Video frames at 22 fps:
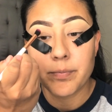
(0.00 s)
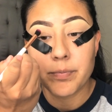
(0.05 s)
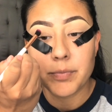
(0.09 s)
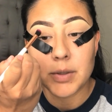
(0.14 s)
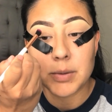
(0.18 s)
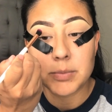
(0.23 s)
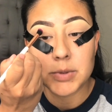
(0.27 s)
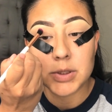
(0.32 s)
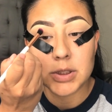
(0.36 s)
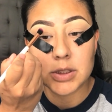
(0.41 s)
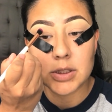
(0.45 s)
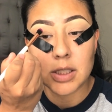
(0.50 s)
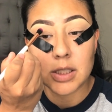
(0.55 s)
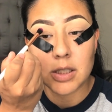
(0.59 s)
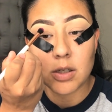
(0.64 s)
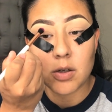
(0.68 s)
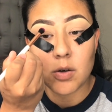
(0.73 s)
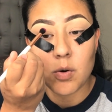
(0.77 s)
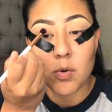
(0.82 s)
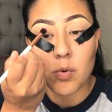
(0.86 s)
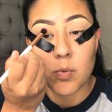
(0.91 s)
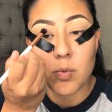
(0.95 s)
And I'm just gonna
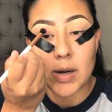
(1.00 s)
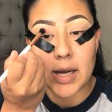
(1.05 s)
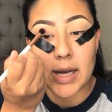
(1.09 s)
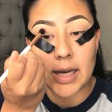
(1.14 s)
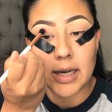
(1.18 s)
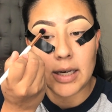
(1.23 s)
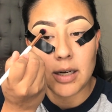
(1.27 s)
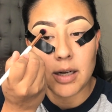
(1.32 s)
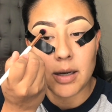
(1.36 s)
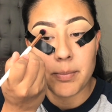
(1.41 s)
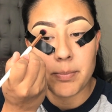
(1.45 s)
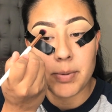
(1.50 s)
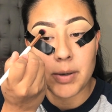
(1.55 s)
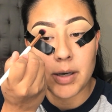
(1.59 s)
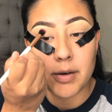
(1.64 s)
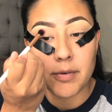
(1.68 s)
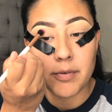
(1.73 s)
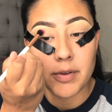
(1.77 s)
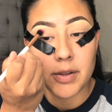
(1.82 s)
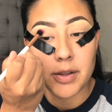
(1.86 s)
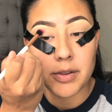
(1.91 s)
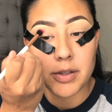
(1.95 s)
go right
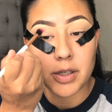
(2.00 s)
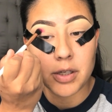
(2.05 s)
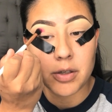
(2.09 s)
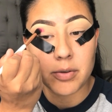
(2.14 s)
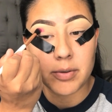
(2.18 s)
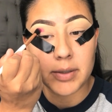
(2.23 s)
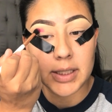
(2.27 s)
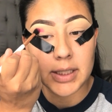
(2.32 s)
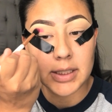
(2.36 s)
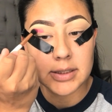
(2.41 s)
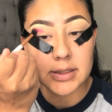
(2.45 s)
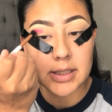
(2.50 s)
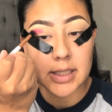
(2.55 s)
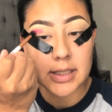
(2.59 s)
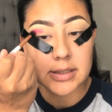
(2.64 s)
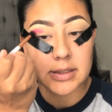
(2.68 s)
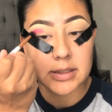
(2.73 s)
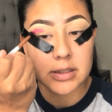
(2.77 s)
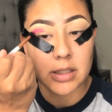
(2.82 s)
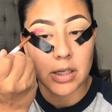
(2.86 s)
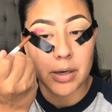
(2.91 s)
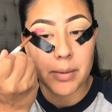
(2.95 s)
above the crease
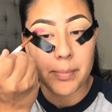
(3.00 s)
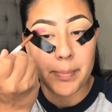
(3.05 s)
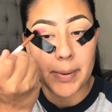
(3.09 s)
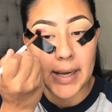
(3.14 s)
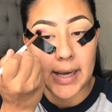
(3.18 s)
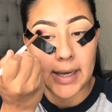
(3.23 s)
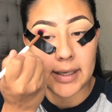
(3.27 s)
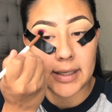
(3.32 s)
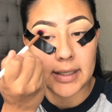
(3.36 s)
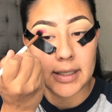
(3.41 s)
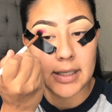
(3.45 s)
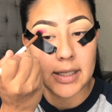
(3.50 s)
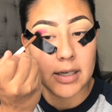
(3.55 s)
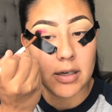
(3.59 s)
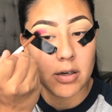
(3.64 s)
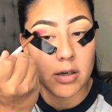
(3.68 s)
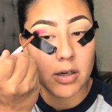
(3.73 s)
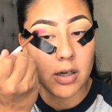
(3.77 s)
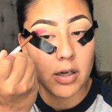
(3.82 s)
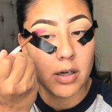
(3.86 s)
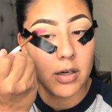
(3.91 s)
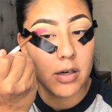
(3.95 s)
and start packing it
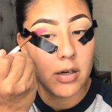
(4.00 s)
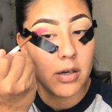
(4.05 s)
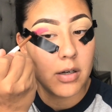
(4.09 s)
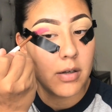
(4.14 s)
on